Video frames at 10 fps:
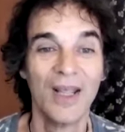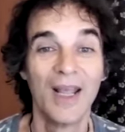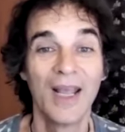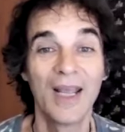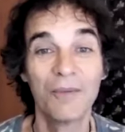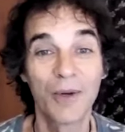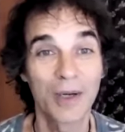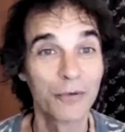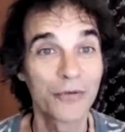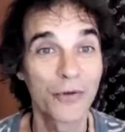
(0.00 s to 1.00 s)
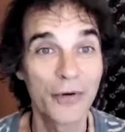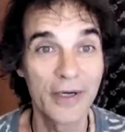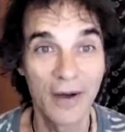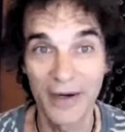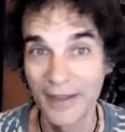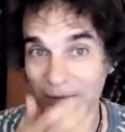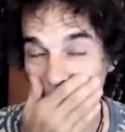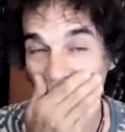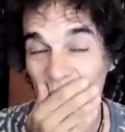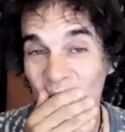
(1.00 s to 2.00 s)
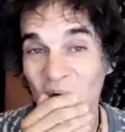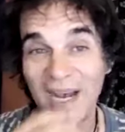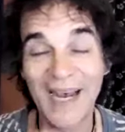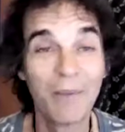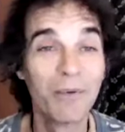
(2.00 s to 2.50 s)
And when I was 39, I